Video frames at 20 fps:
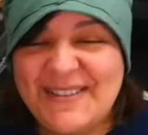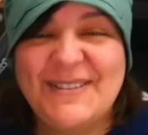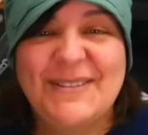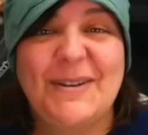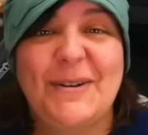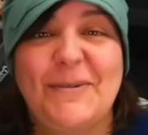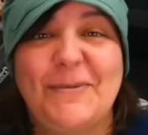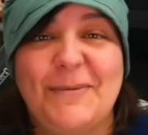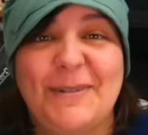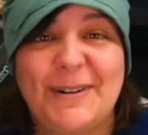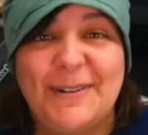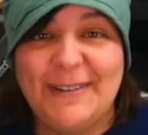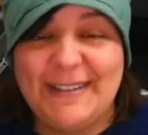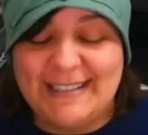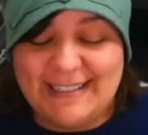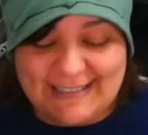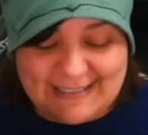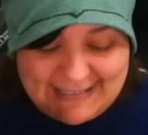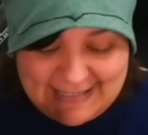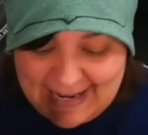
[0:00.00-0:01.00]
So we're going
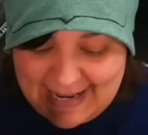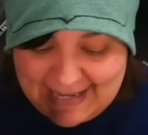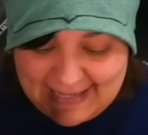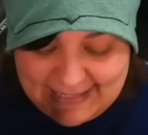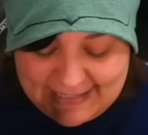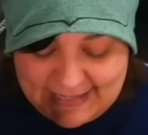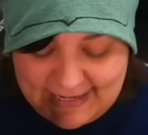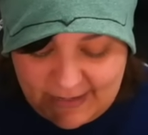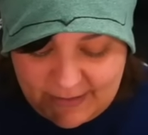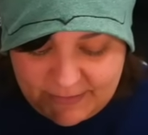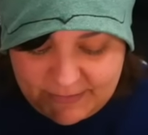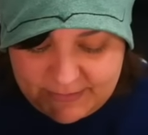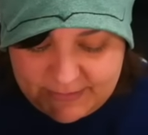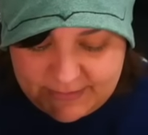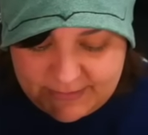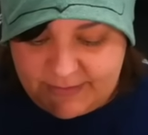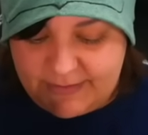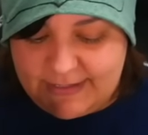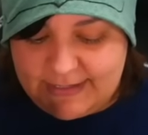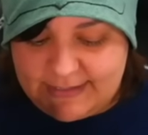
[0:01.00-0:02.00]
to take it out.
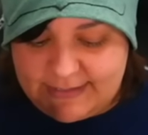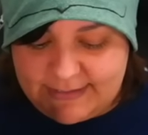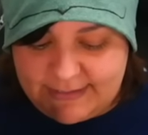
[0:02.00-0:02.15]
Go ahead,